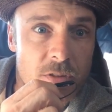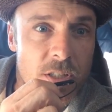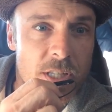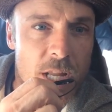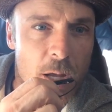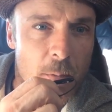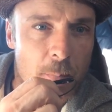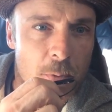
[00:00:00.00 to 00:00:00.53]

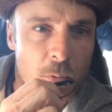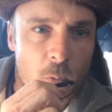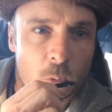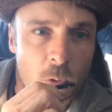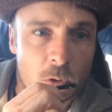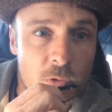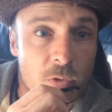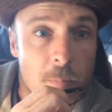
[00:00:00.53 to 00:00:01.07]
nip,
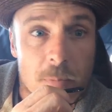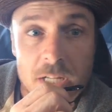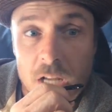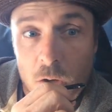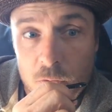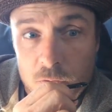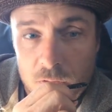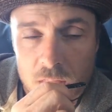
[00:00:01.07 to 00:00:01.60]
or somebody
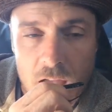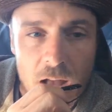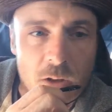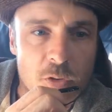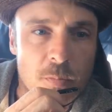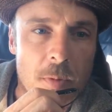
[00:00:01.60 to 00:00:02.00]
else in the house